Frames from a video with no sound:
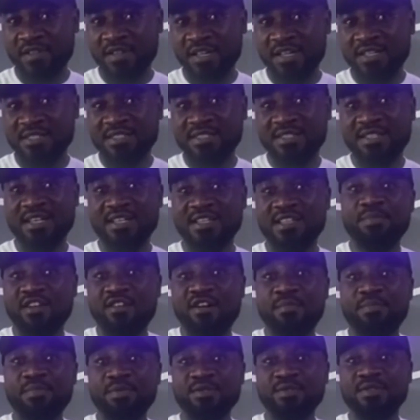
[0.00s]
That's the
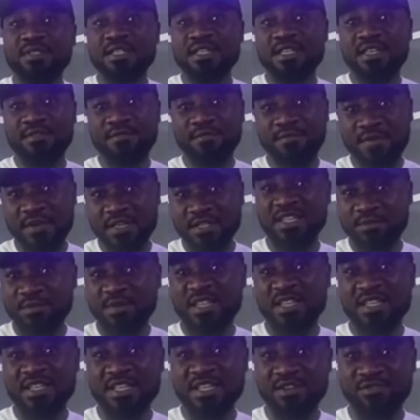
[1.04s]
therapeutic effect we
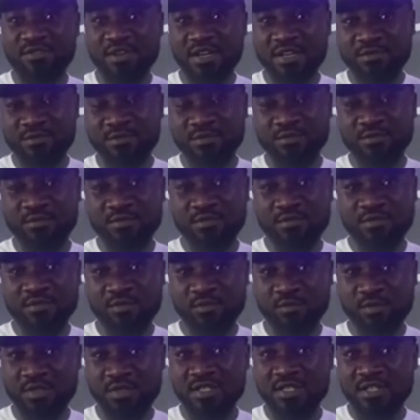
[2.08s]
need the drug to
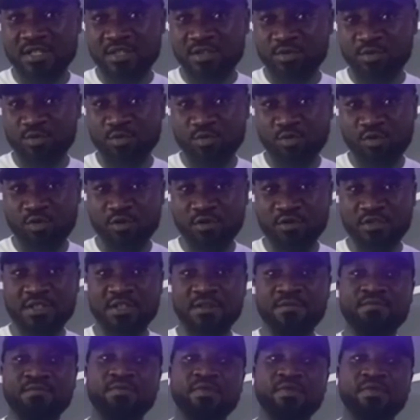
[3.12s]
what, to cause.